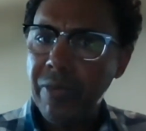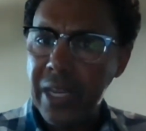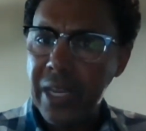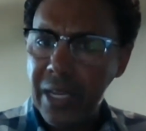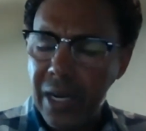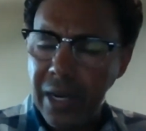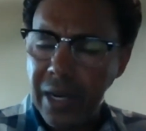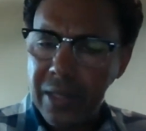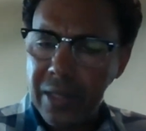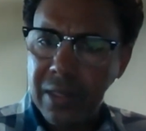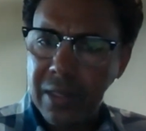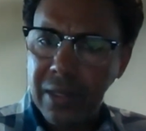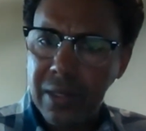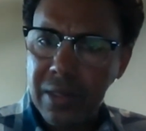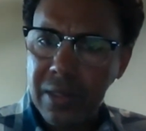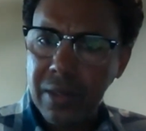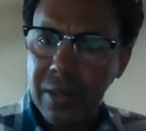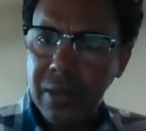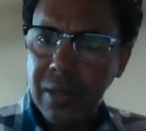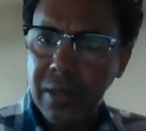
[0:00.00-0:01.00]

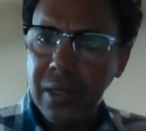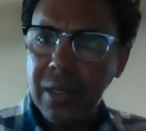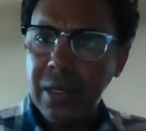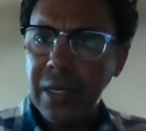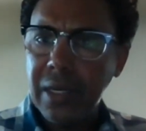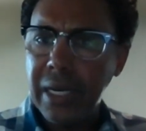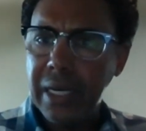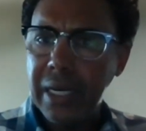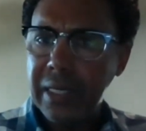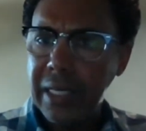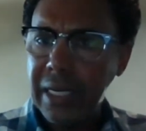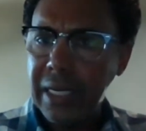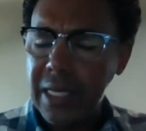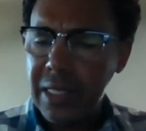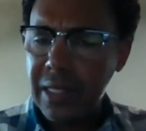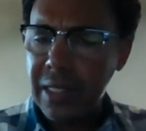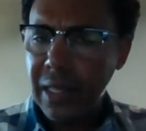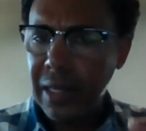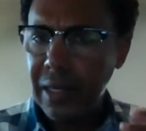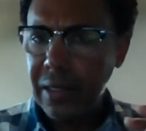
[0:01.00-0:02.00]
kiosks, and they can
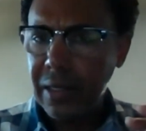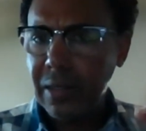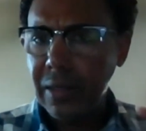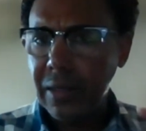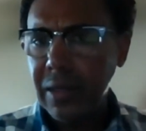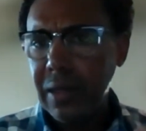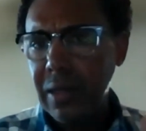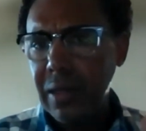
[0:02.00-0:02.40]
select